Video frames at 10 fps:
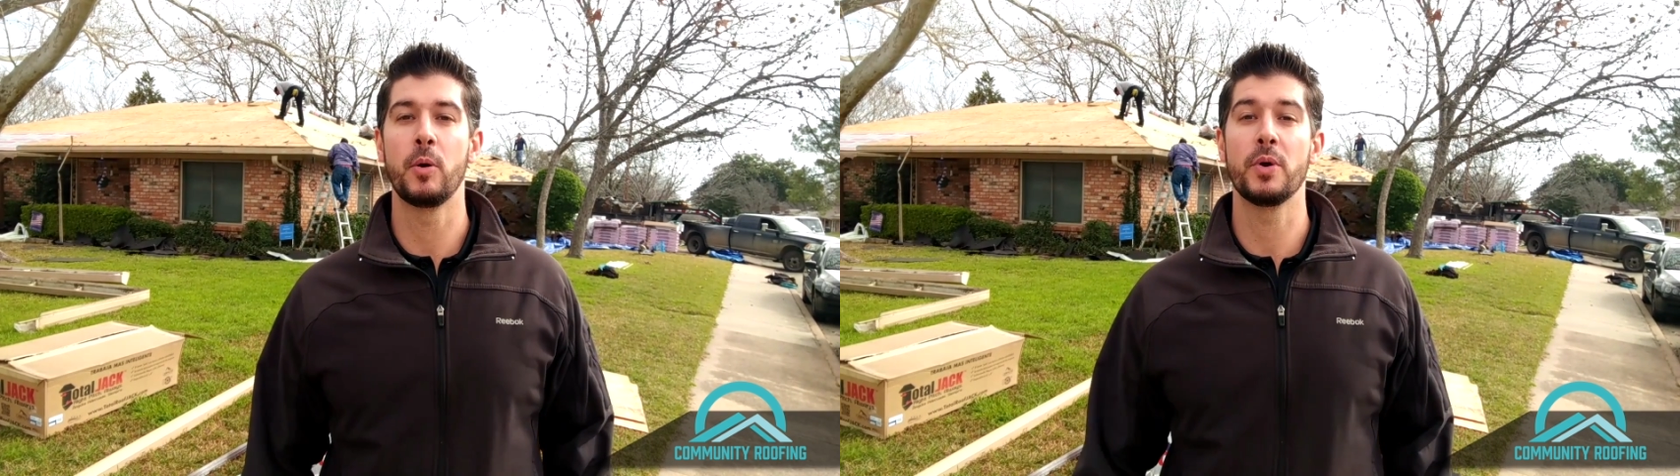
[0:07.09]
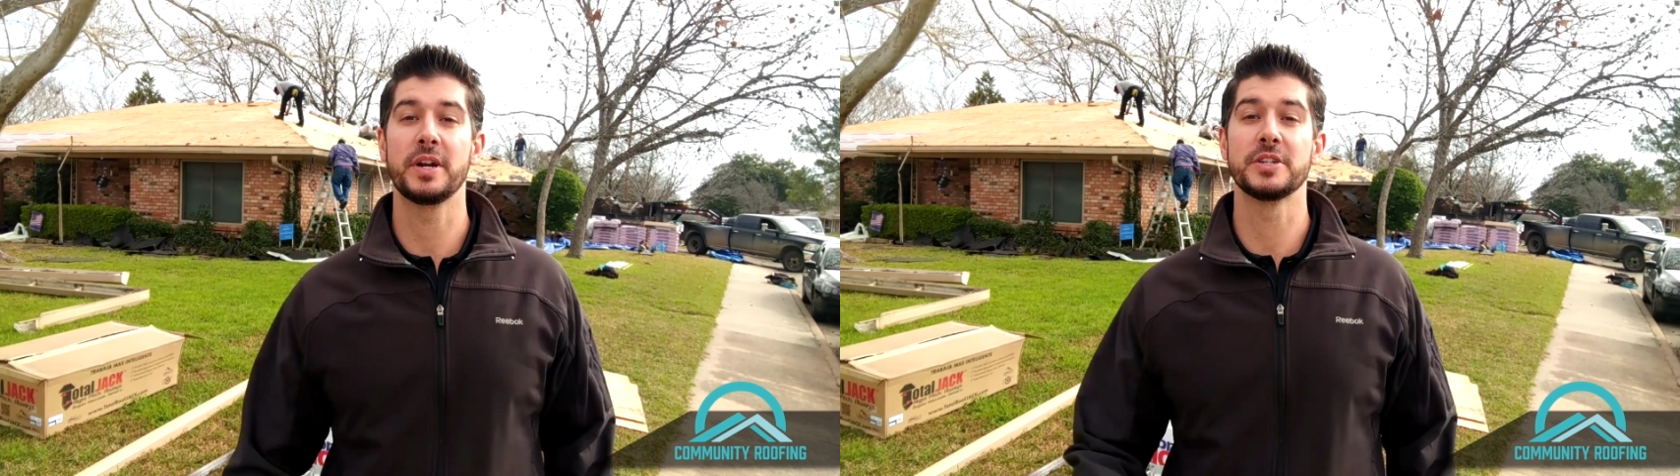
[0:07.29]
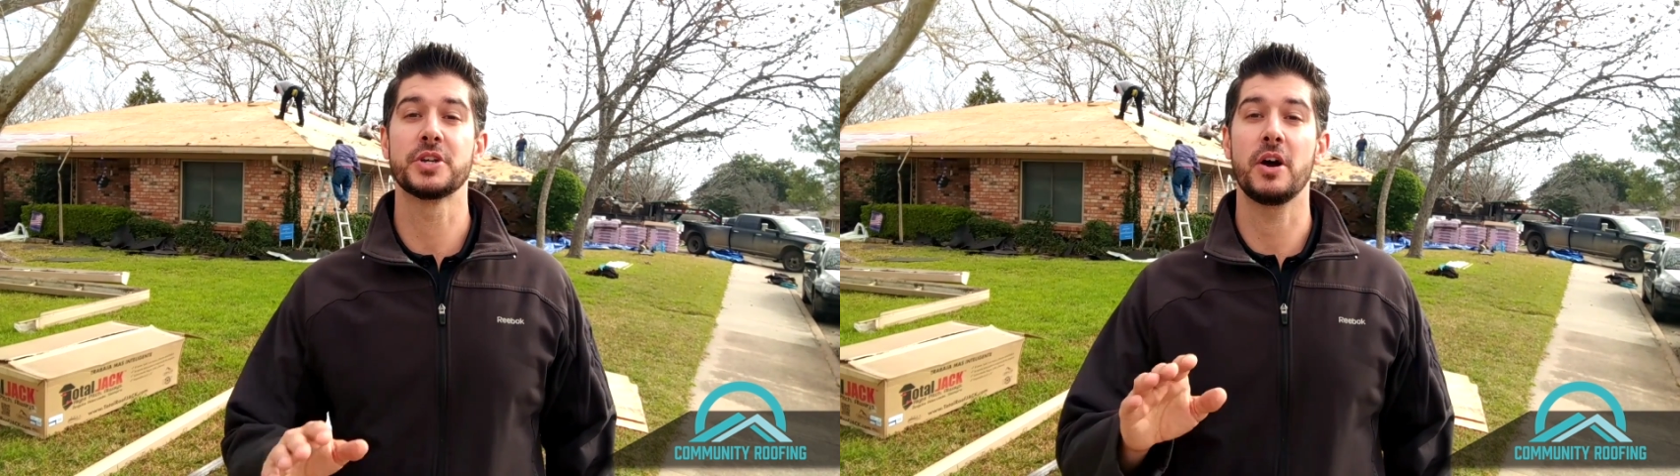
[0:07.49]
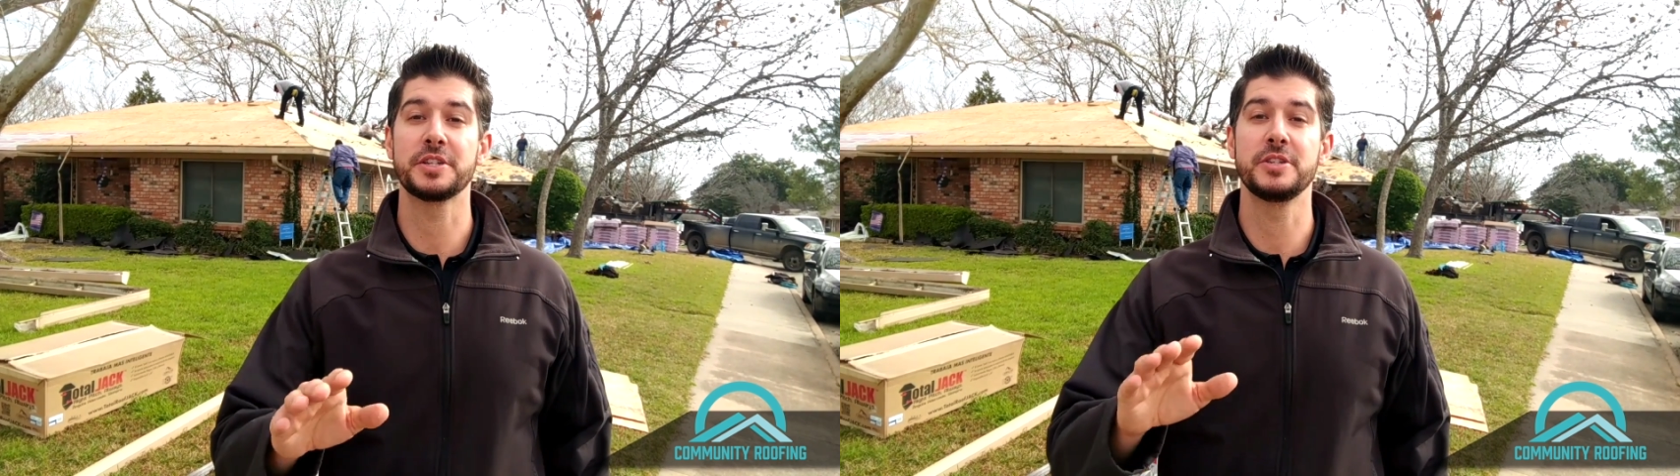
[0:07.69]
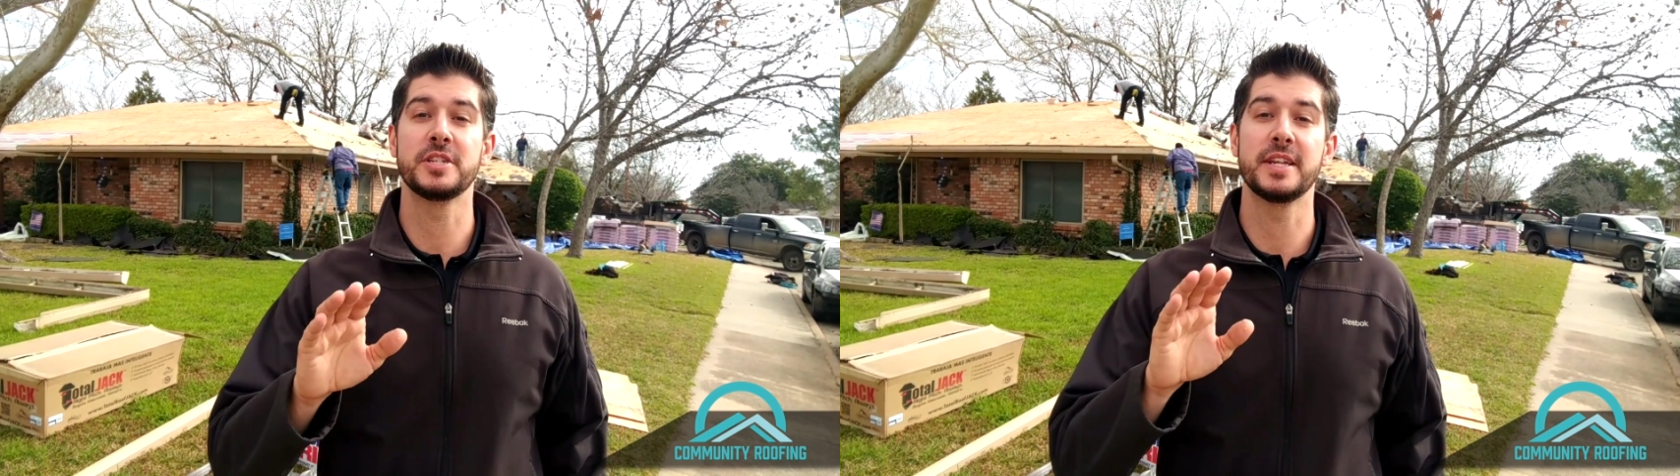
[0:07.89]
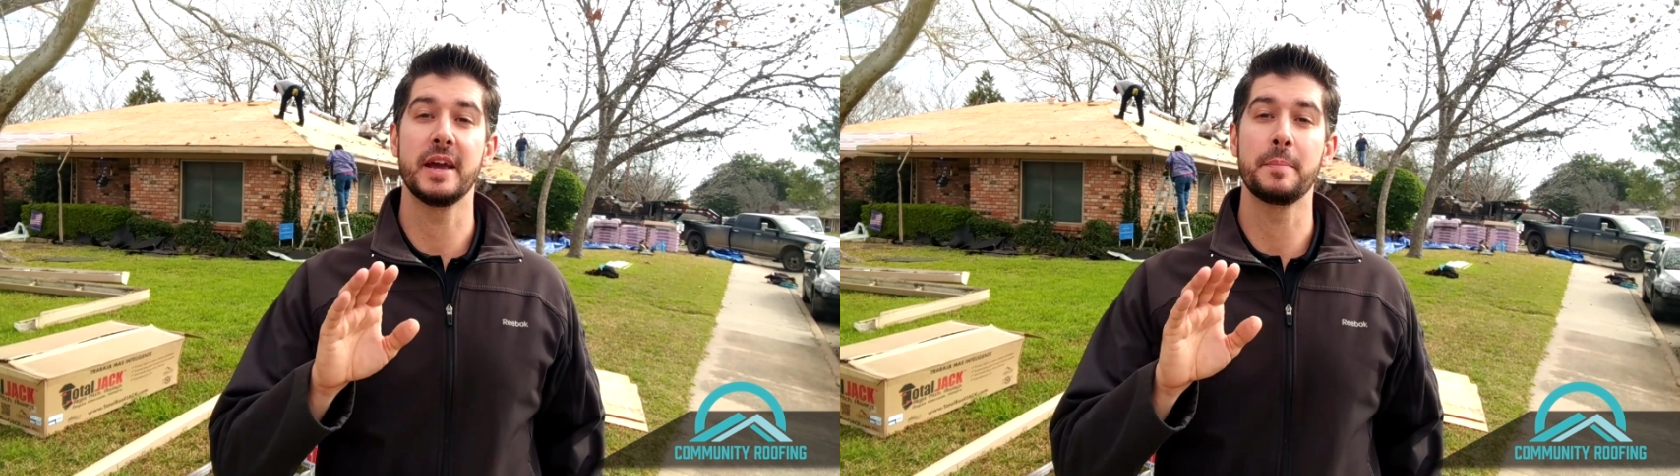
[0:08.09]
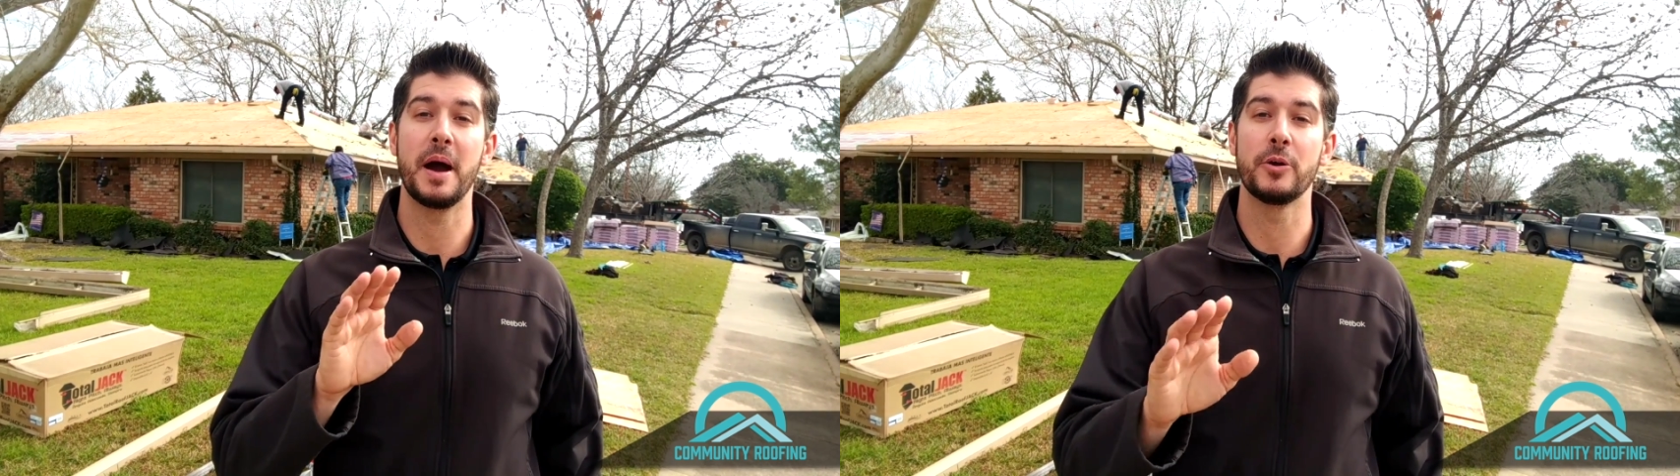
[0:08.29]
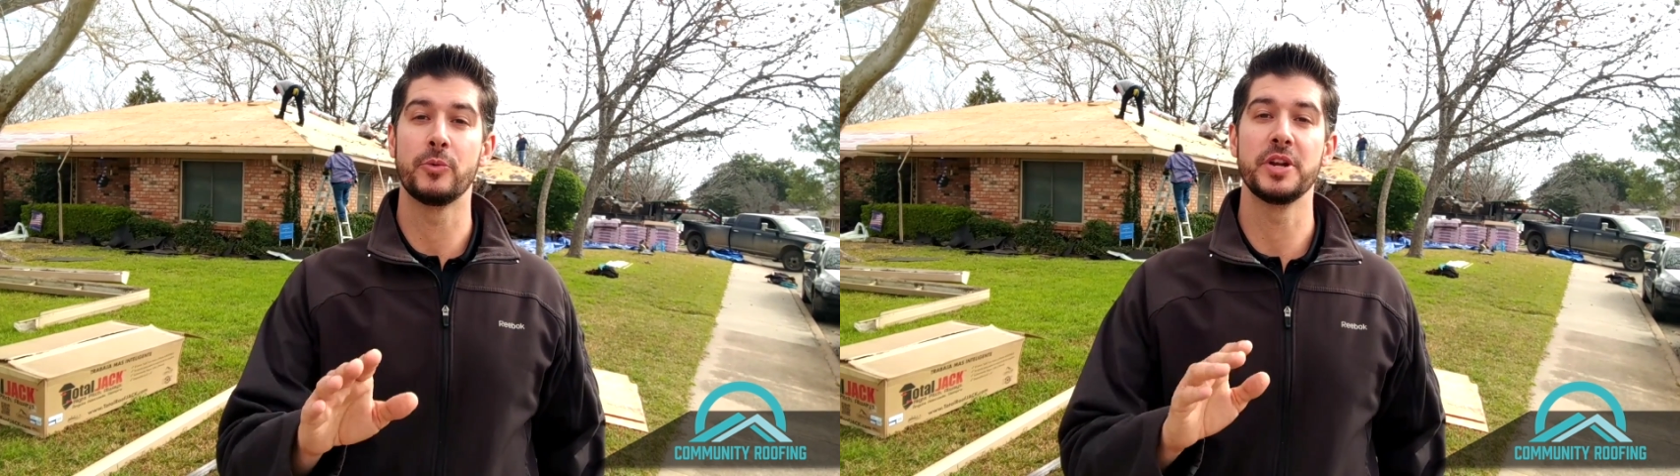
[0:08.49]
I wanted to talk to you today
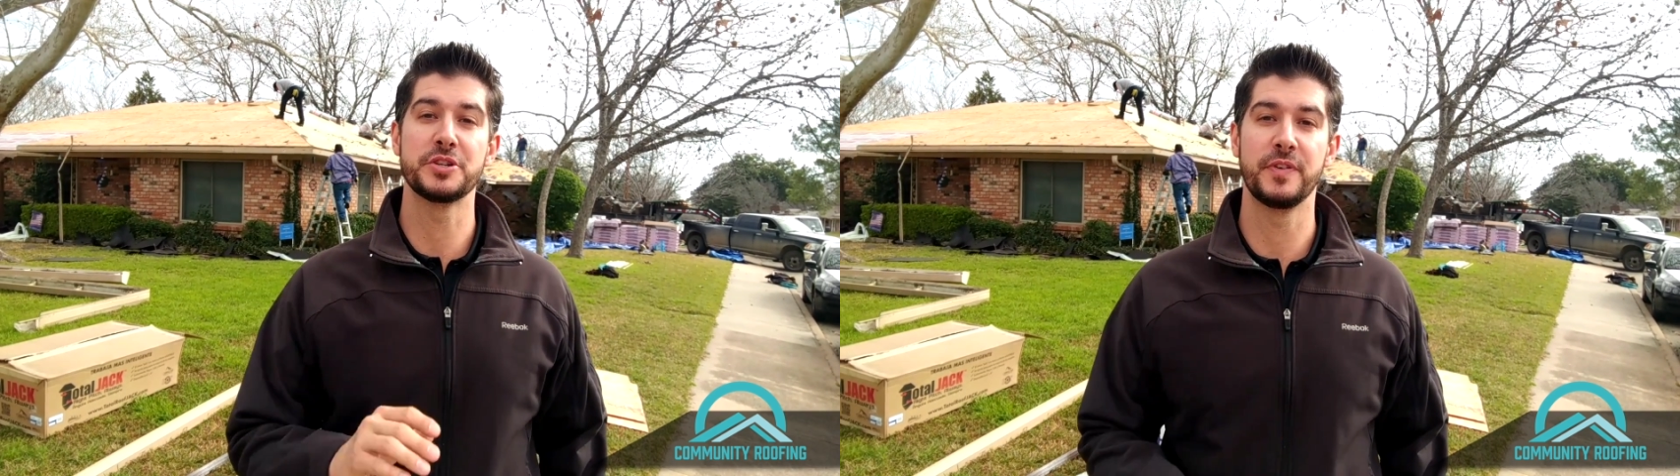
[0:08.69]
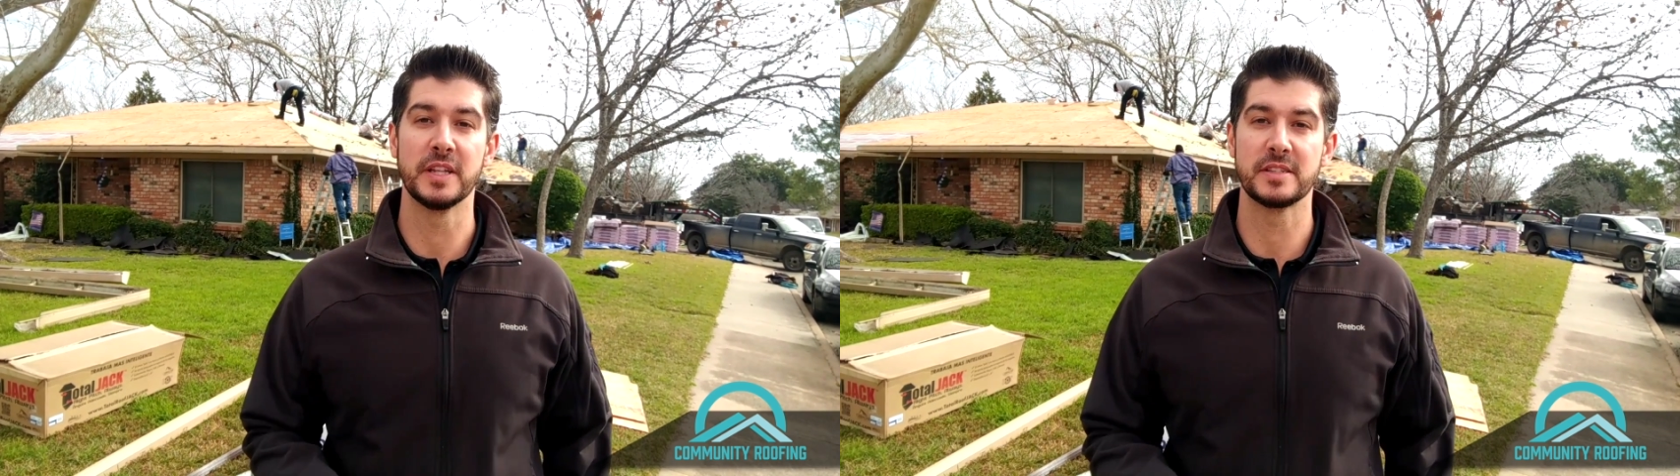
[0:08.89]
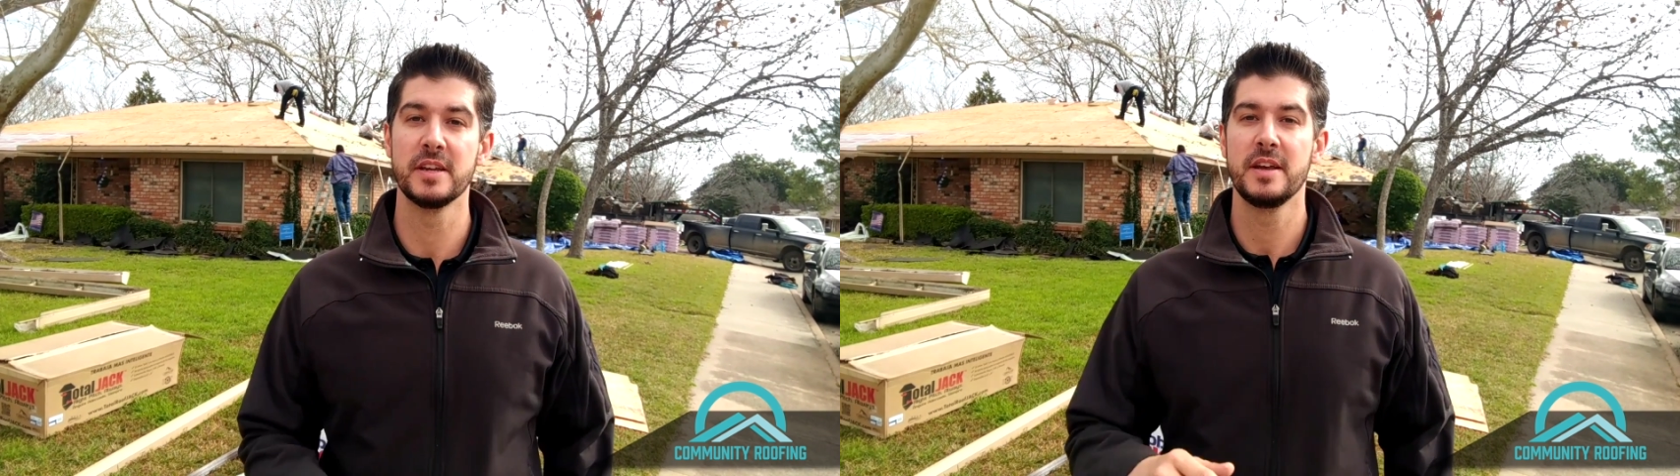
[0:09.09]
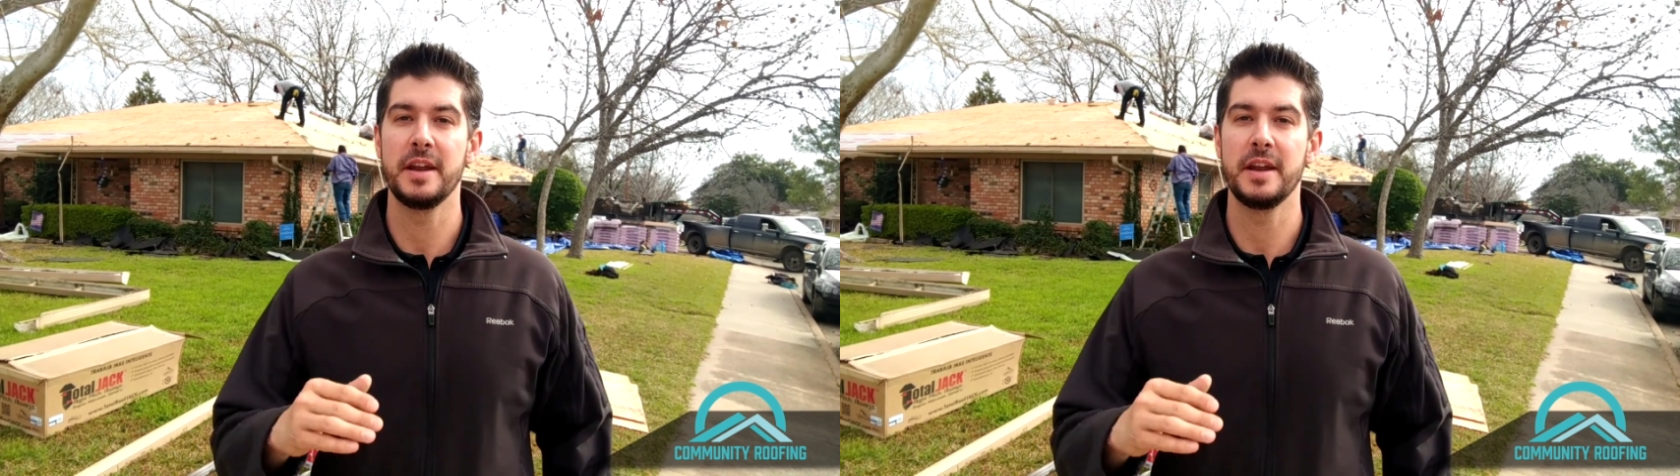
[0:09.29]
about ridge vents.